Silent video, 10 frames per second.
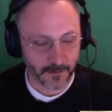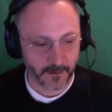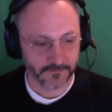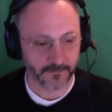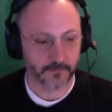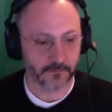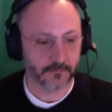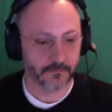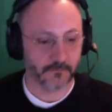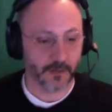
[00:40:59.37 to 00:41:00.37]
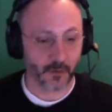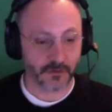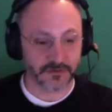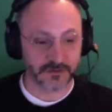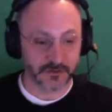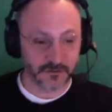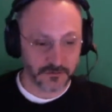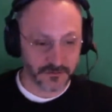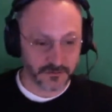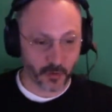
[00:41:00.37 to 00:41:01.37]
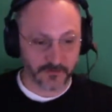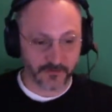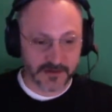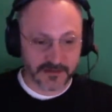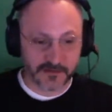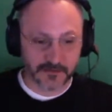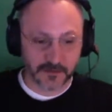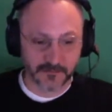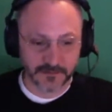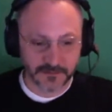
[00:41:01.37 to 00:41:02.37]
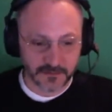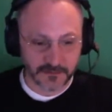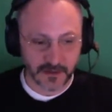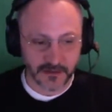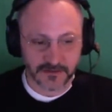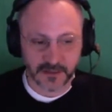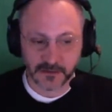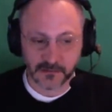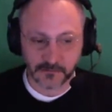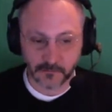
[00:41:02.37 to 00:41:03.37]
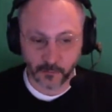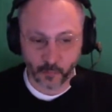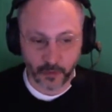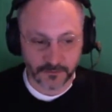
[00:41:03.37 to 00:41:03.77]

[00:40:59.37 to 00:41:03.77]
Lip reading: So my question to you is, what advice can you give a district trying to decide what